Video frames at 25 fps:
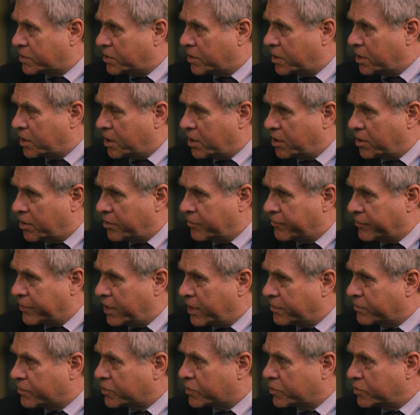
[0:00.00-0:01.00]
that have
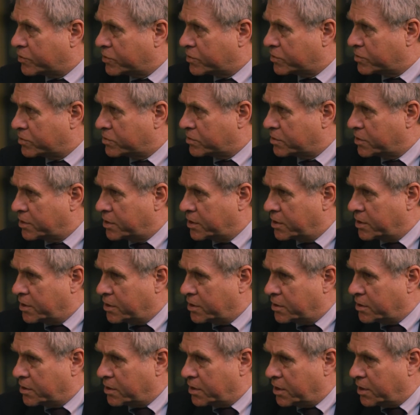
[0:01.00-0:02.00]
ethical
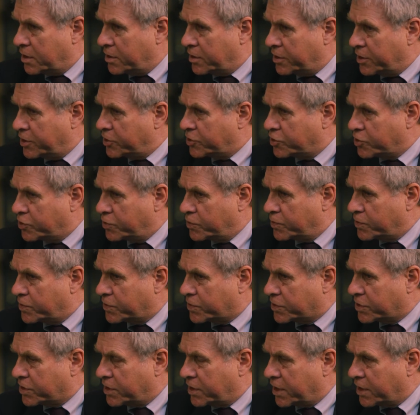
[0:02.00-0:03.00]

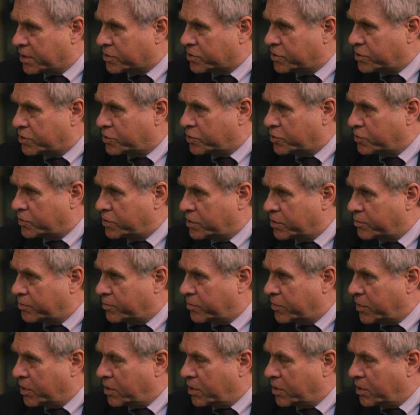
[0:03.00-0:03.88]
issues connected to them.